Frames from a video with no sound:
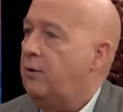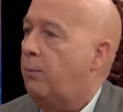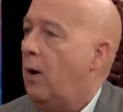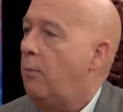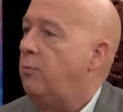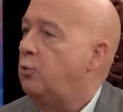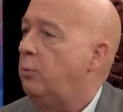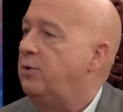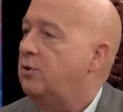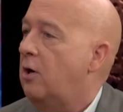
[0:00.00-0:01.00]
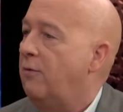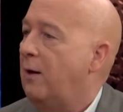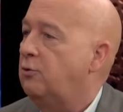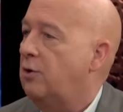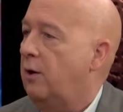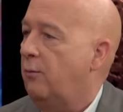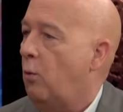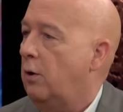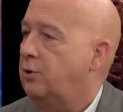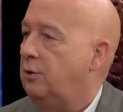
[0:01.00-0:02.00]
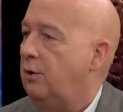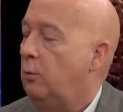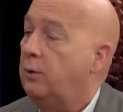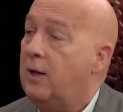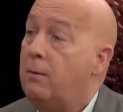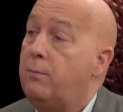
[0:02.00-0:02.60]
the problems will be solved outside of Washington. What that